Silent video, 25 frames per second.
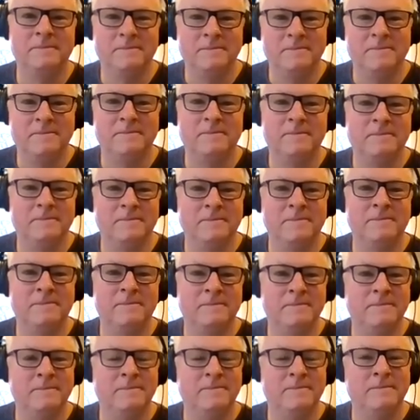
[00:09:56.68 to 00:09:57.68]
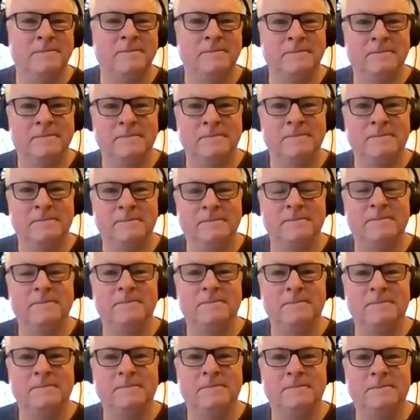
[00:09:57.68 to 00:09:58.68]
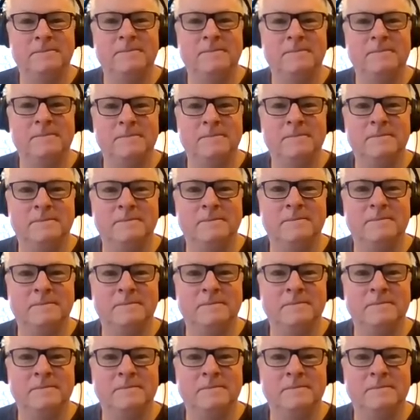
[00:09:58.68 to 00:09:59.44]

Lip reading: No words are spoken by the person on screen.